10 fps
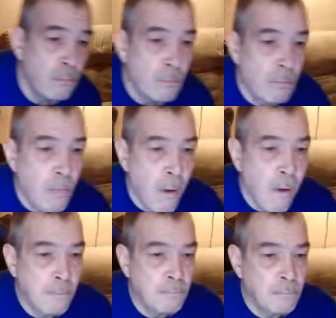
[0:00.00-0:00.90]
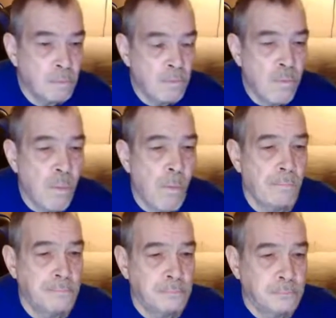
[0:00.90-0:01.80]
because
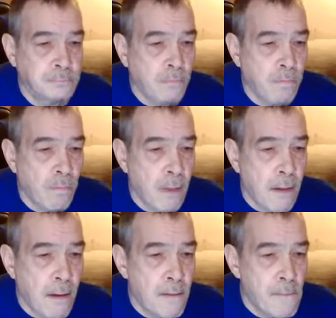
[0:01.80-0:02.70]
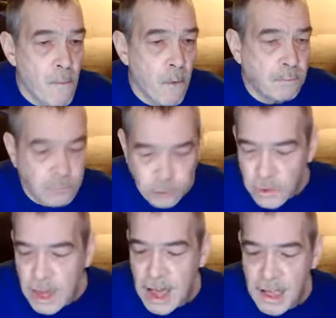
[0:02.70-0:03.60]
my bladder is calling me
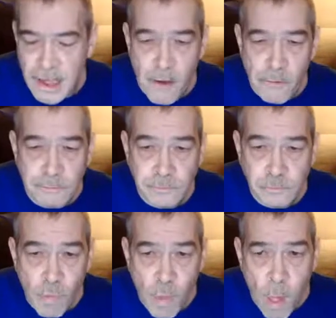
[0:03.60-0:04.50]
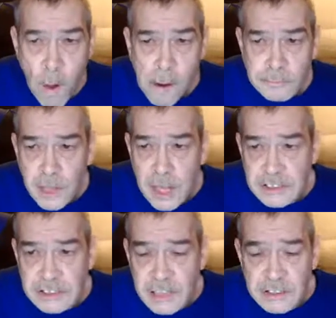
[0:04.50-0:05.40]
again. You got it.
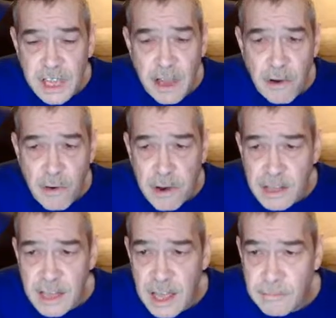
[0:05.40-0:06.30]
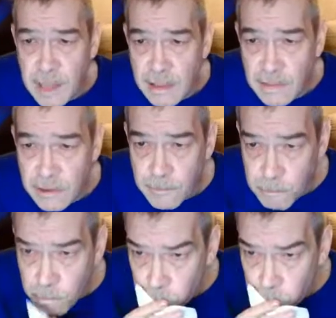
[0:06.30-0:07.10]
Yeah, it sounds like a great time down there.